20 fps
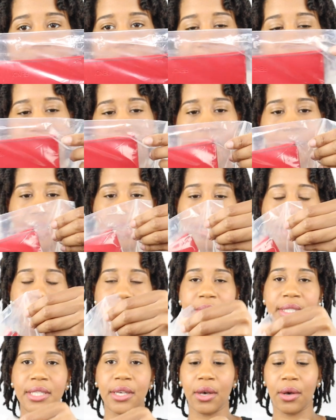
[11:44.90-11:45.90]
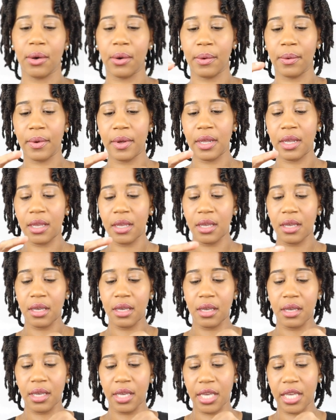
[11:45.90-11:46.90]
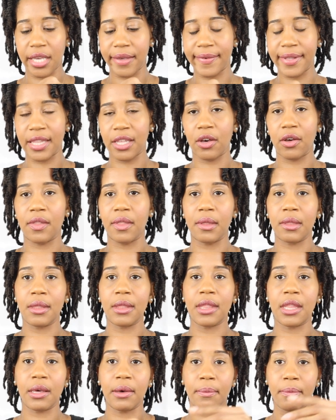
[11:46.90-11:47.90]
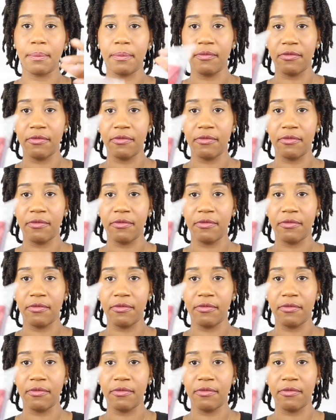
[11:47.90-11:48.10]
covering them, so even though the